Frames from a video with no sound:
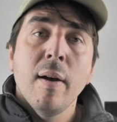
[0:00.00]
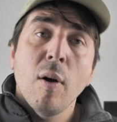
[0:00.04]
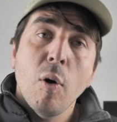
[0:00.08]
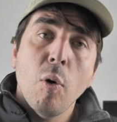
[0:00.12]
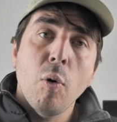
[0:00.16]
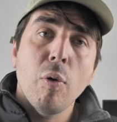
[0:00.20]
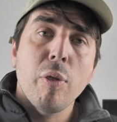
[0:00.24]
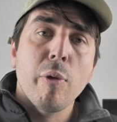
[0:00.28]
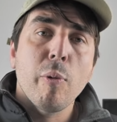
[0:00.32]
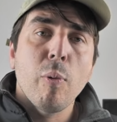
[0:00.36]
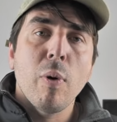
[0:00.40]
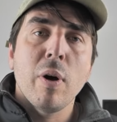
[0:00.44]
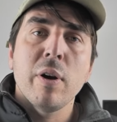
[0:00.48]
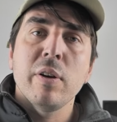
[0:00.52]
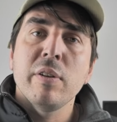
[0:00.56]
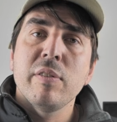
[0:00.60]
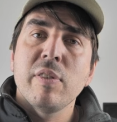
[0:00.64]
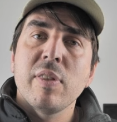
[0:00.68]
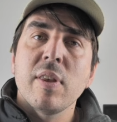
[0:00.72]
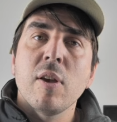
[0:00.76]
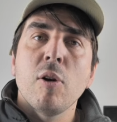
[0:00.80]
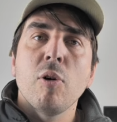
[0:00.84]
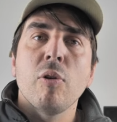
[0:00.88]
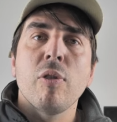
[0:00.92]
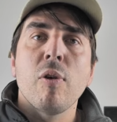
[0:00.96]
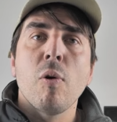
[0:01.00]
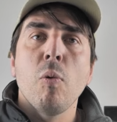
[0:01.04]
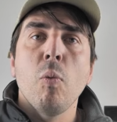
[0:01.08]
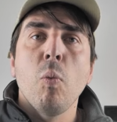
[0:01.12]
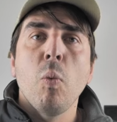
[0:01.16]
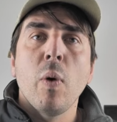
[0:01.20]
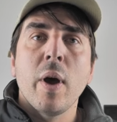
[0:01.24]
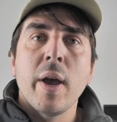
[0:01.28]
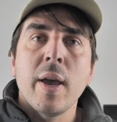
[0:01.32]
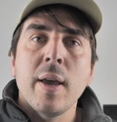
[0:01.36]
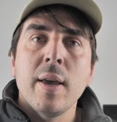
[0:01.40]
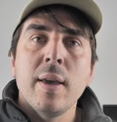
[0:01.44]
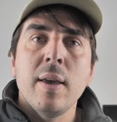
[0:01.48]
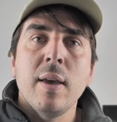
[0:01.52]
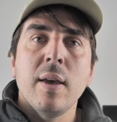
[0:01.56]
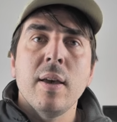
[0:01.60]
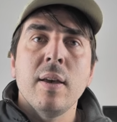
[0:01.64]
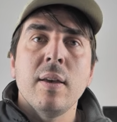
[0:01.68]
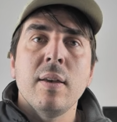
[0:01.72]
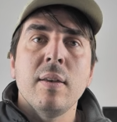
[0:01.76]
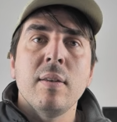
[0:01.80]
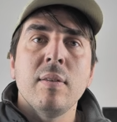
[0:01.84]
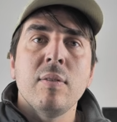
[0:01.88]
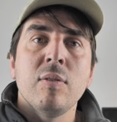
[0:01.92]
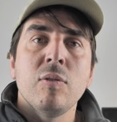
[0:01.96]
Otherwise, the other way
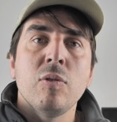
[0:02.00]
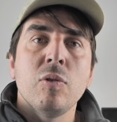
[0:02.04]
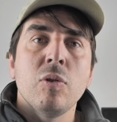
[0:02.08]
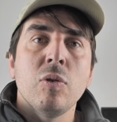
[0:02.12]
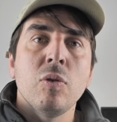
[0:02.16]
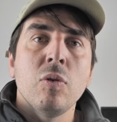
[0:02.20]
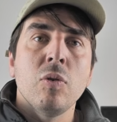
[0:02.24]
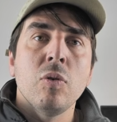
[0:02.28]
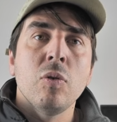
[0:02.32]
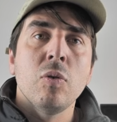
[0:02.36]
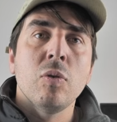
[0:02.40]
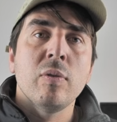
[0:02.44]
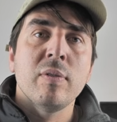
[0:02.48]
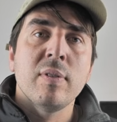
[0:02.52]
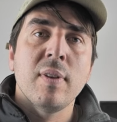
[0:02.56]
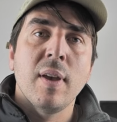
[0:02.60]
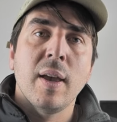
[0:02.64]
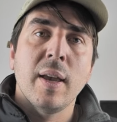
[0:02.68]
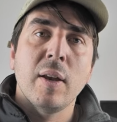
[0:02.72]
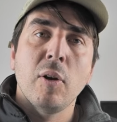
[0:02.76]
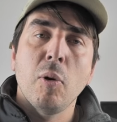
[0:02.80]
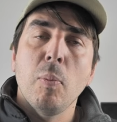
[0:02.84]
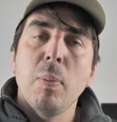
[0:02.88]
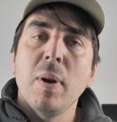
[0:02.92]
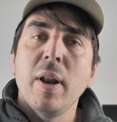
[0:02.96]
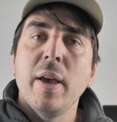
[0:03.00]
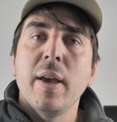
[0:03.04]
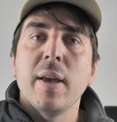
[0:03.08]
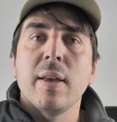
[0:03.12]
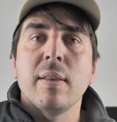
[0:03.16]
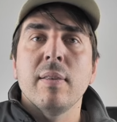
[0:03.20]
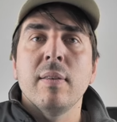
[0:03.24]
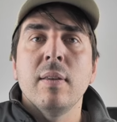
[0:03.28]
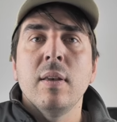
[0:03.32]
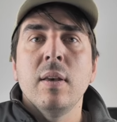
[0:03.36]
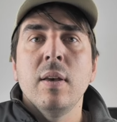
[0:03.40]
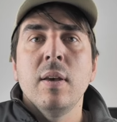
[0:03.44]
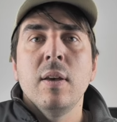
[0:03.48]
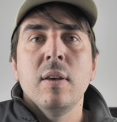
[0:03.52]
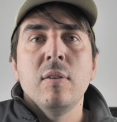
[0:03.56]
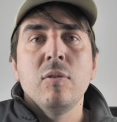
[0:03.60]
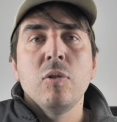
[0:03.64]
is to take a plane.